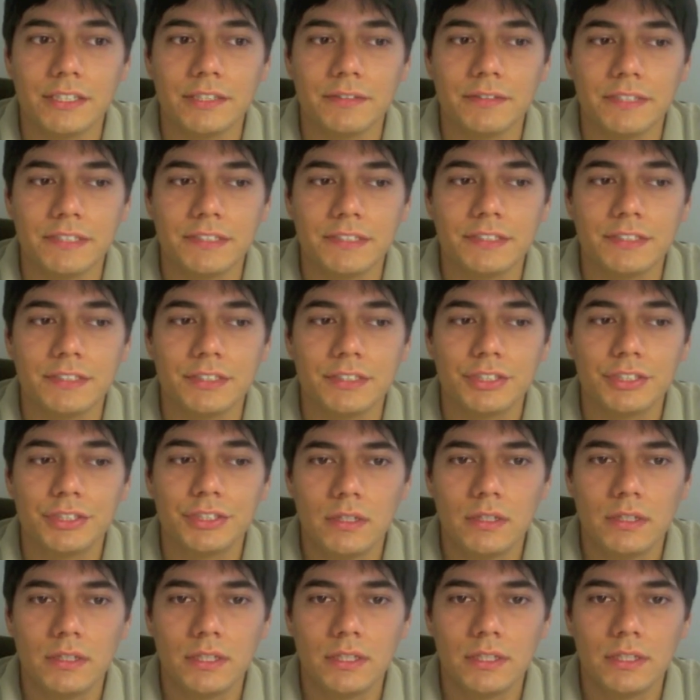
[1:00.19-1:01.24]
research.
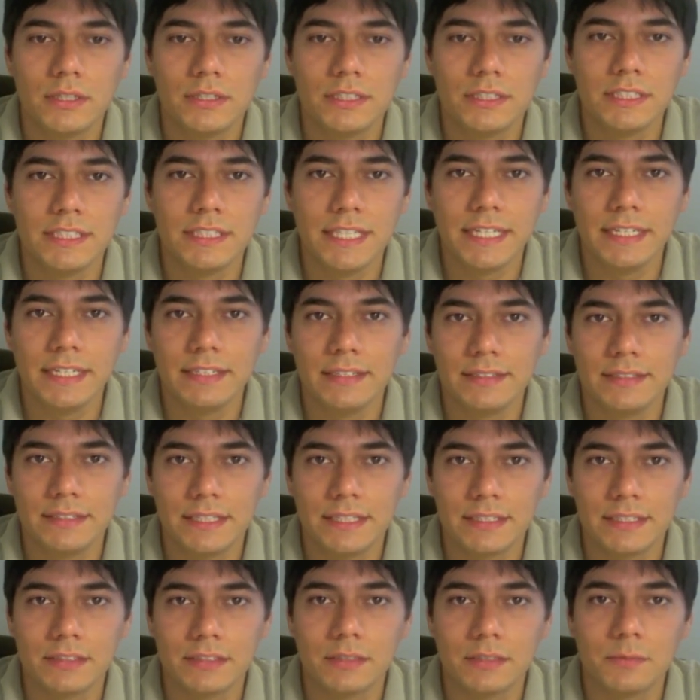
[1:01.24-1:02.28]
To date,
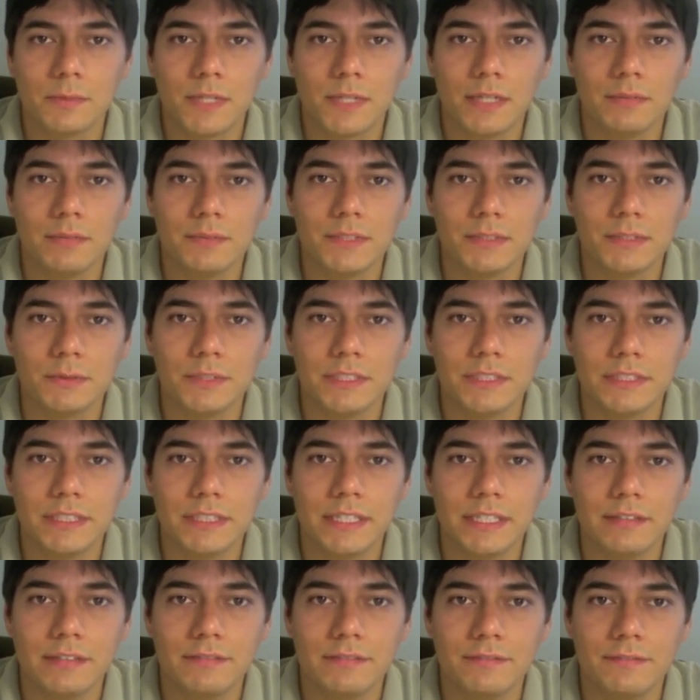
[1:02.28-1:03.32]
technical problems that we
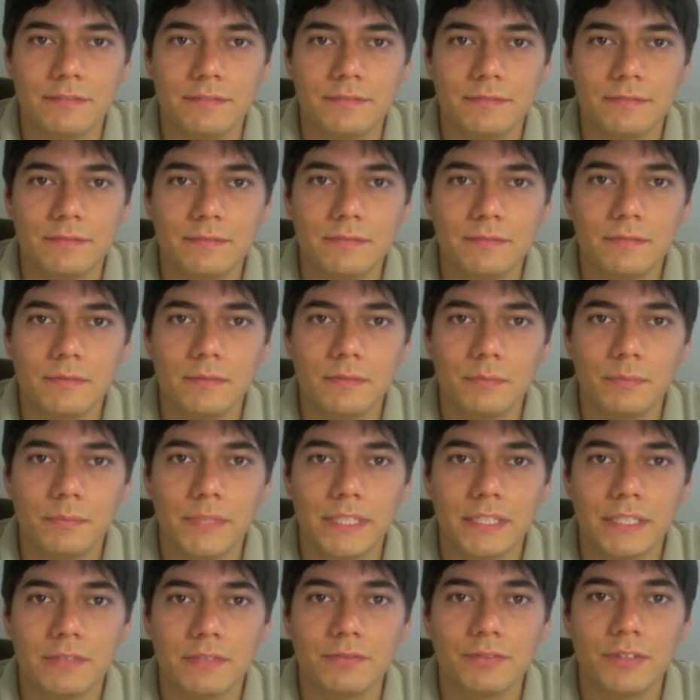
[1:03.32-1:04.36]
have been
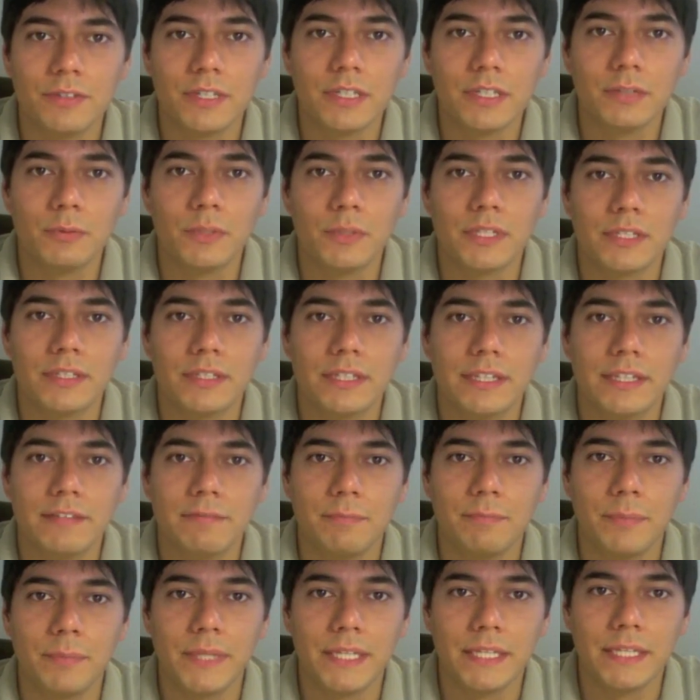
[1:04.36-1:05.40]
confronted with
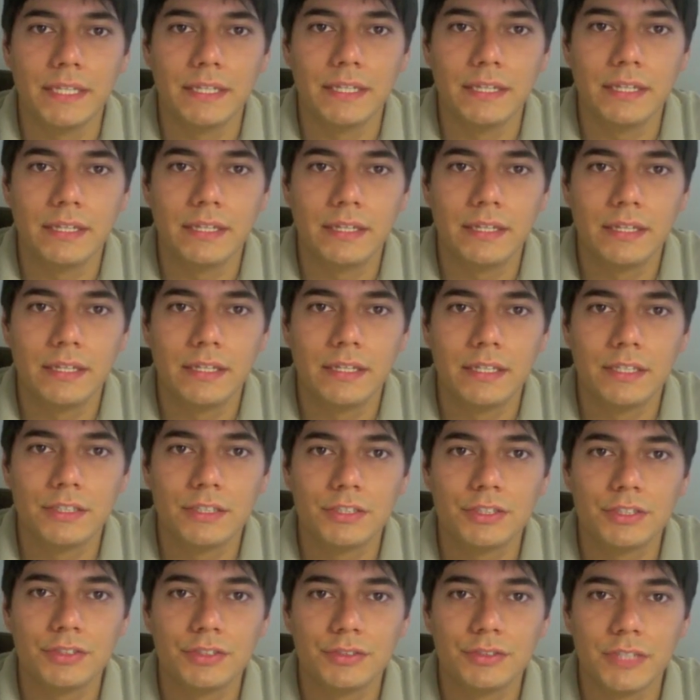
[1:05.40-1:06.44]
have been
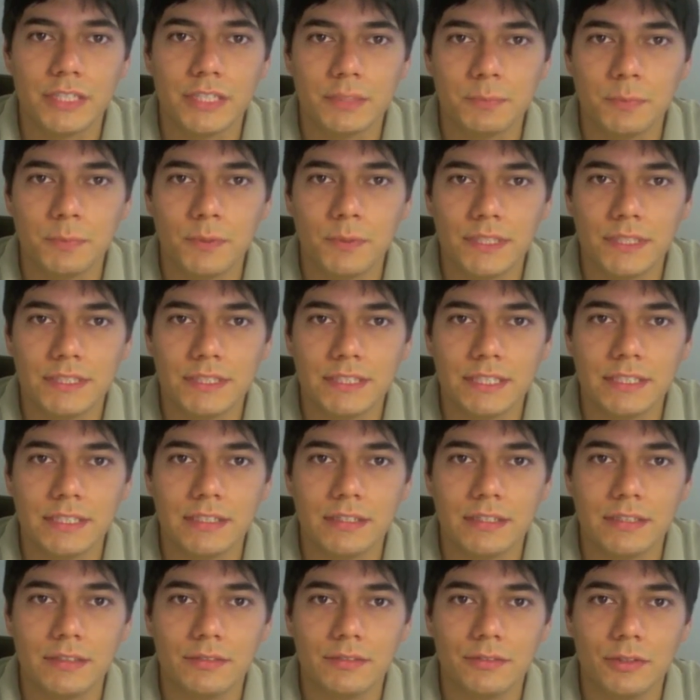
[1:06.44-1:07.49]
stress points on
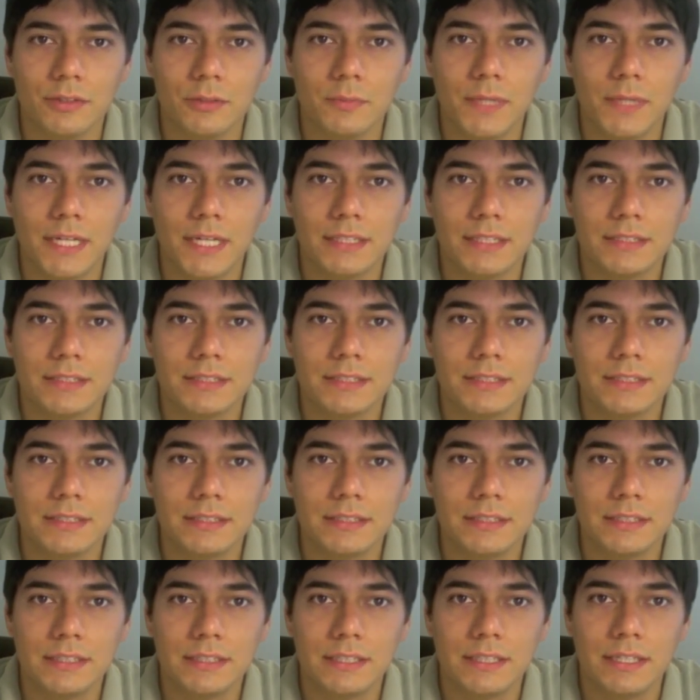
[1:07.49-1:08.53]
our robots
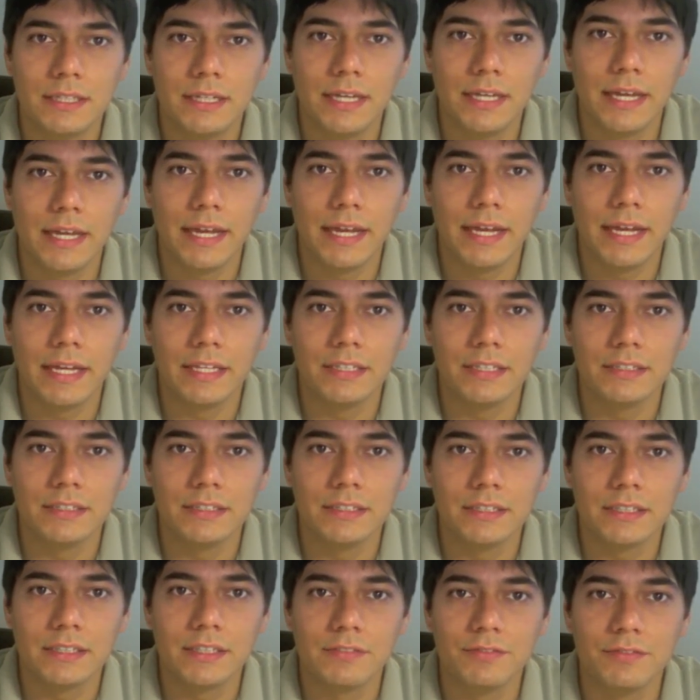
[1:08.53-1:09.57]
and
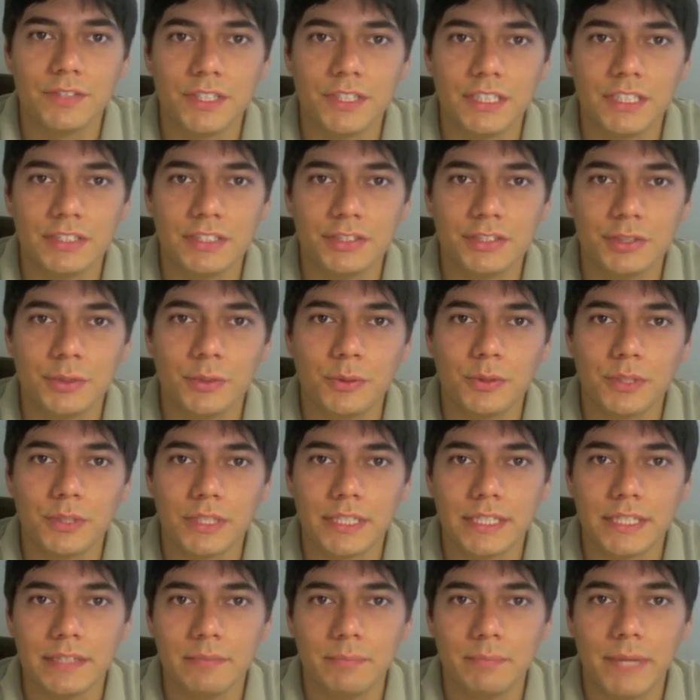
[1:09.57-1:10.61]
converting torque
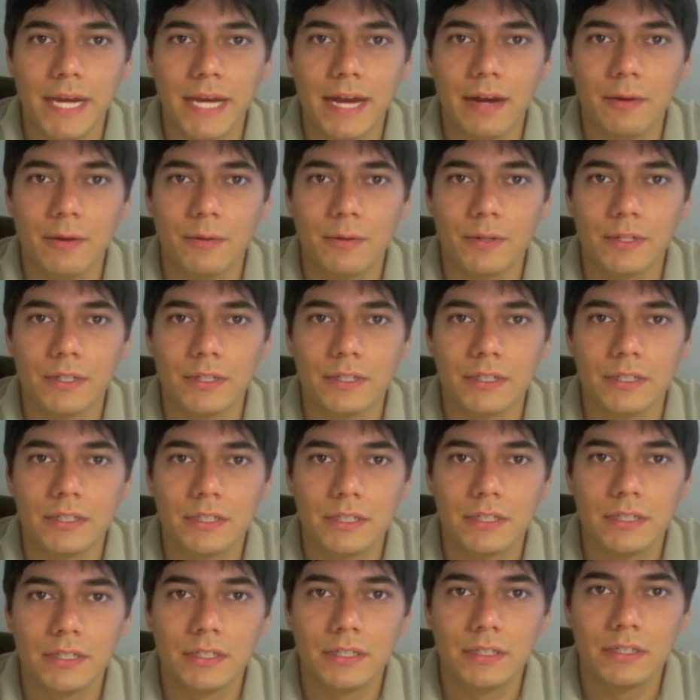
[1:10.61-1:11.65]
and power
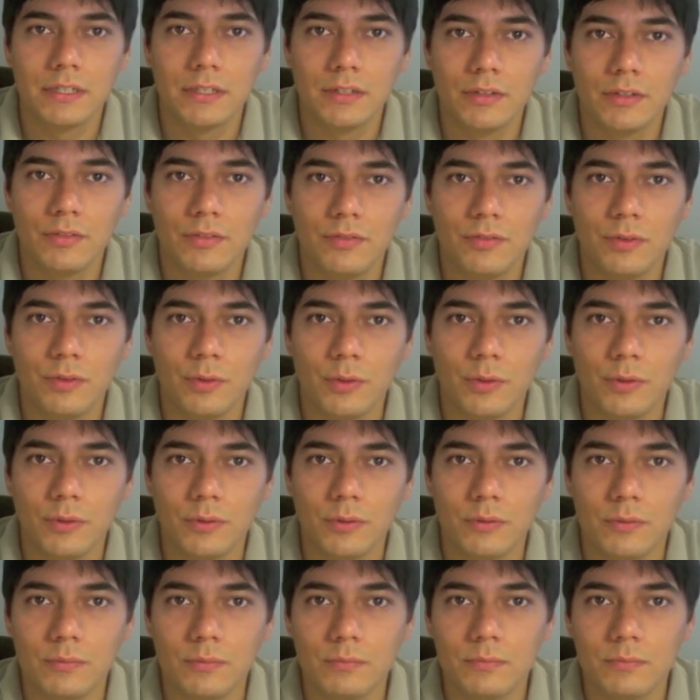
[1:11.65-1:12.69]

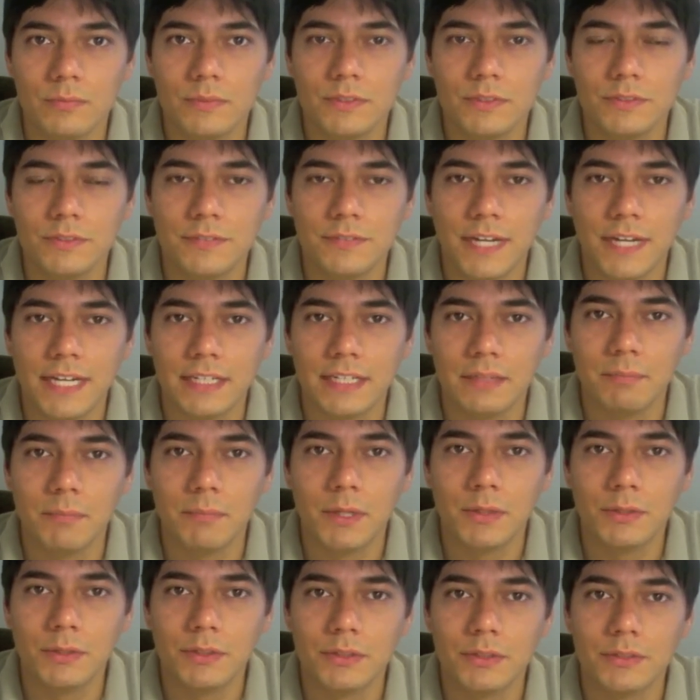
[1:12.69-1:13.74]
to find a
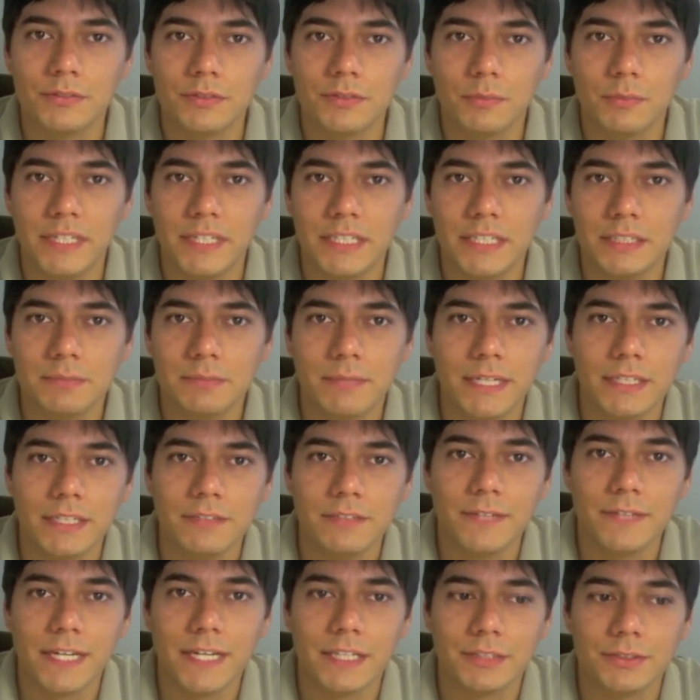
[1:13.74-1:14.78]
motor from each
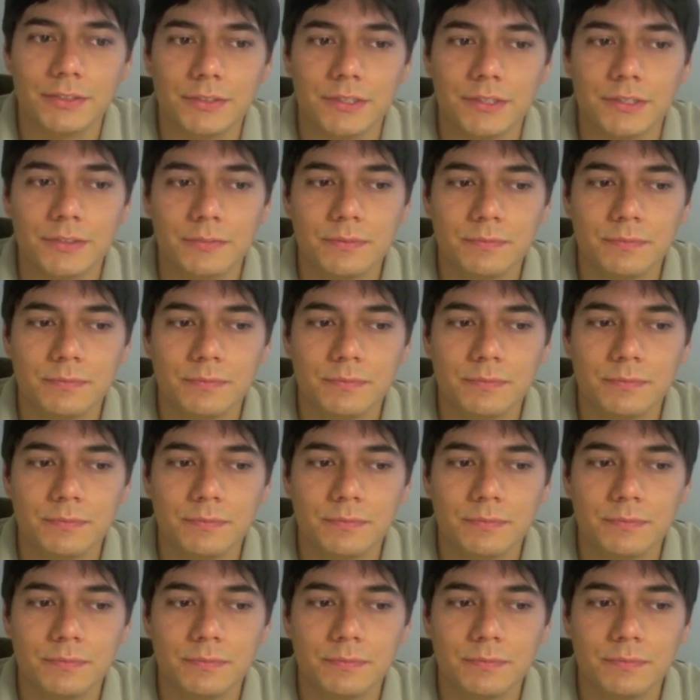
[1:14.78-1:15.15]
manufacturer.